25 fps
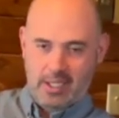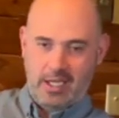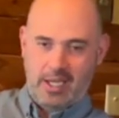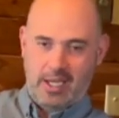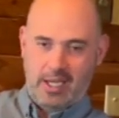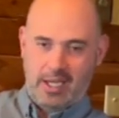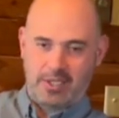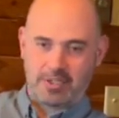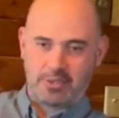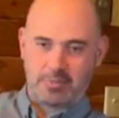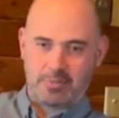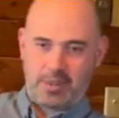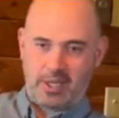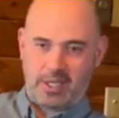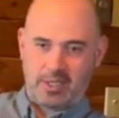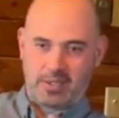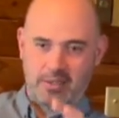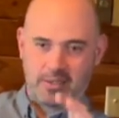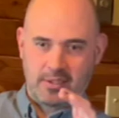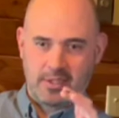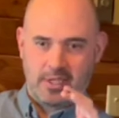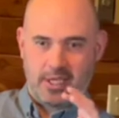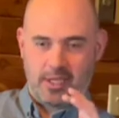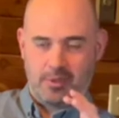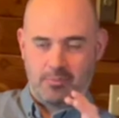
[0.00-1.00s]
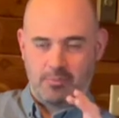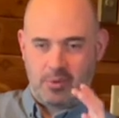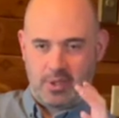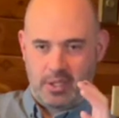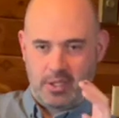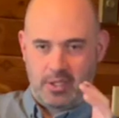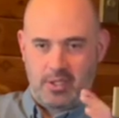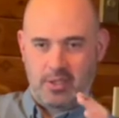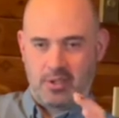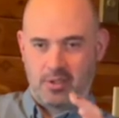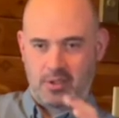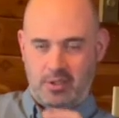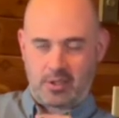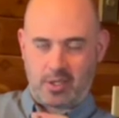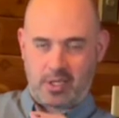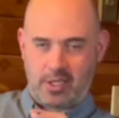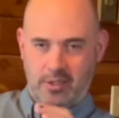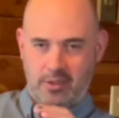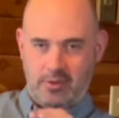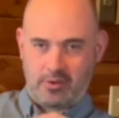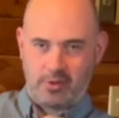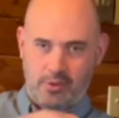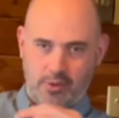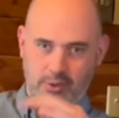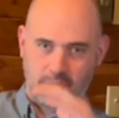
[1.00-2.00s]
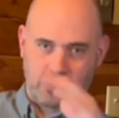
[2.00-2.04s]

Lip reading: aspect, and we kind of